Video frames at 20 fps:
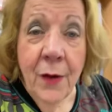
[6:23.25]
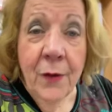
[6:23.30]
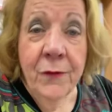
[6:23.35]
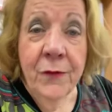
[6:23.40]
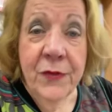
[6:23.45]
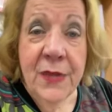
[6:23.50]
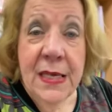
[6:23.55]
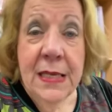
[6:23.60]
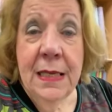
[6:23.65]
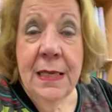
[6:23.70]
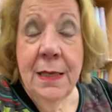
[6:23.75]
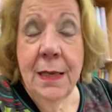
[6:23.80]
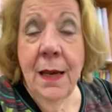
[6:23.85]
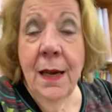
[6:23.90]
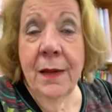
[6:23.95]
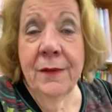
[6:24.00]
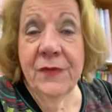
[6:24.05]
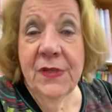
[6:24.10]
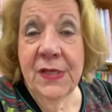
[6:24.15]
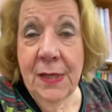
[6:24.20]
of
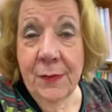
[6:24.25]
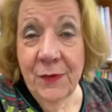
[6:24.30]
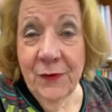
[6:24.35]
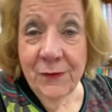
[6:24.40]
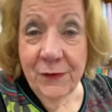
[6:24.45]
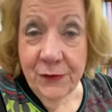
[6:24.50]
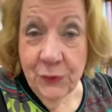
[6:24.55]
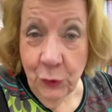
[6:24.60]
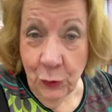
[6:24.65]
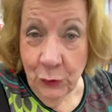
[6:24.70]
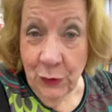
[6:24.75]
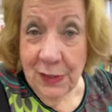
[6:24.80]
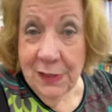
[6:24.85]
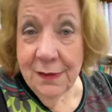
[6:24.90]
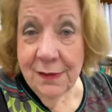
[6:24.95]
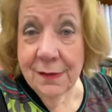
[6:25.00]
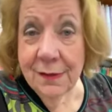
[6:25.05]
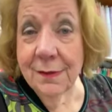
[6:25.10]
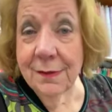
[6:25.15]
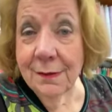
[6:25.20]
some of
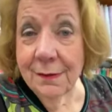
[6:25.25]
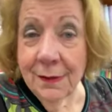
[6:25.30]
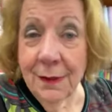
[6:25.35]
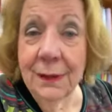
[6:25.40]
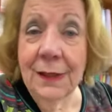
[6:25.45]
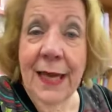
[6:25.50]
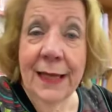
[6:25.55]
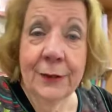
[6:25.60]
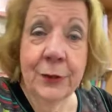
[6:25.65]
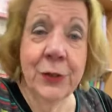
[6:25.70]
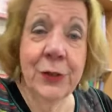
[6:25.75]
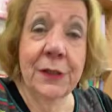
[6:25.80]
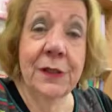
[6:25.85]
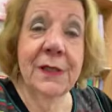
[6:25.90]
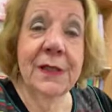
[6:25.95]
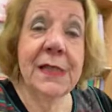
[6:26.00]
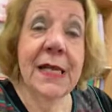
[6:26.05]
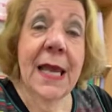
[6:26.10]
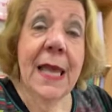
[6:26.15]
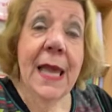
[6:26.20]
Judy's
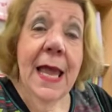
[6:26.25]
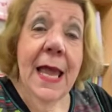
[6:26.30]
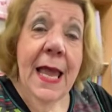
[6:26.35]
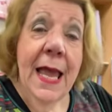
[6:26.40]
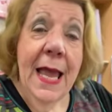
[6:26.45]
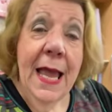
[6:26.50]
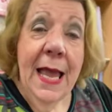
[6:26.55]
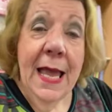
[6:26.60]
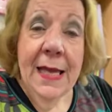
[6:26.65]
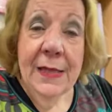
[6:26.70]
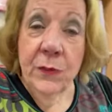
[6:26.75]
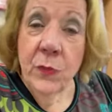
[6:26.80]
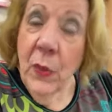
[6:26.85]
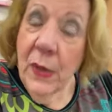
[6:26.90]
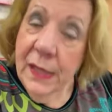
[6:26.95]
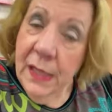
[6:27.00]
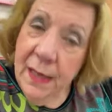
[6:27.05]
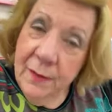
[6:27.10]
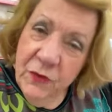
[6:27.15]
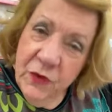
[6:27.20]
collections,
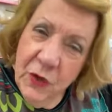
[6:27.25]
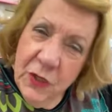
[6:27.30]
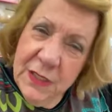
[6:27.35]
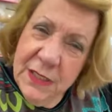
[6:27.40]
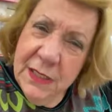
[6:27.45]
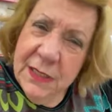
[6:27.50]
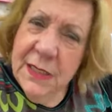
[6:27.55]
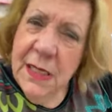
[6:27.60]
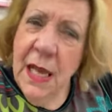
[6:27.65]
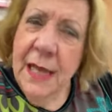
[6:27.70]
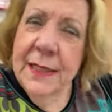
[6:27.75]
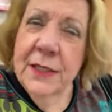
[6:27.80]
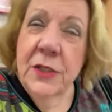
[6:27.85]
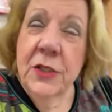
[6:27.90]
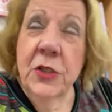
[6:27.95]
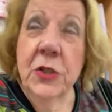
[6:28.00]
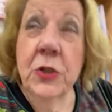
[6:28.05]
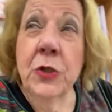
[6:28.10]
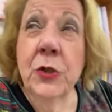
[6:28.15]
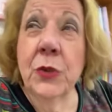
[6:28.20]
and what I'm
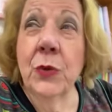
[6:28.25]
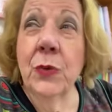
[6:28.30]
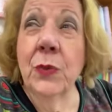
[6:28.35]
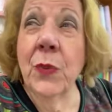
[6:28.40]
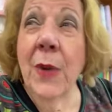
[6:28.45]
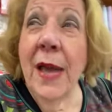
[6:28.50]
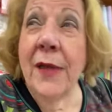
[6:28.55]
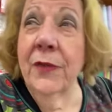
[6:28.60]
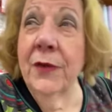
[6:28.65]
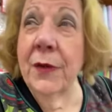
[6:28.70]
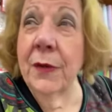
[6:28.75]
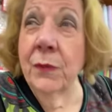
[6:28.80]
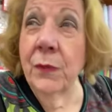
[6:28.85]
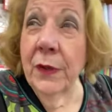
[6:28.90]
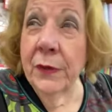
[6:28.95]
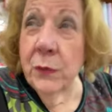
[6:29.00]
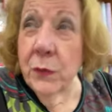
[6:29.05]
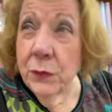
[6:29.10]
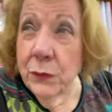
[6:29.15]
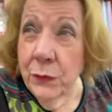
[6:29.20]
decided to do,
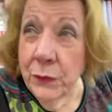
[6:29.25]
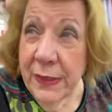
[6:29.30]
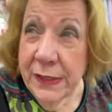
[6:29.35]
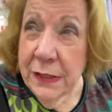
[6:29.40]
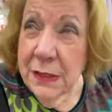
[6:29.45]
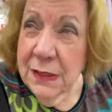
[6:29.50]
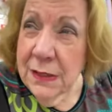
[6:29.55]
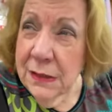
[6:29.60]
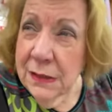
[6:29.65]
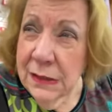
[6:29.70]
we'd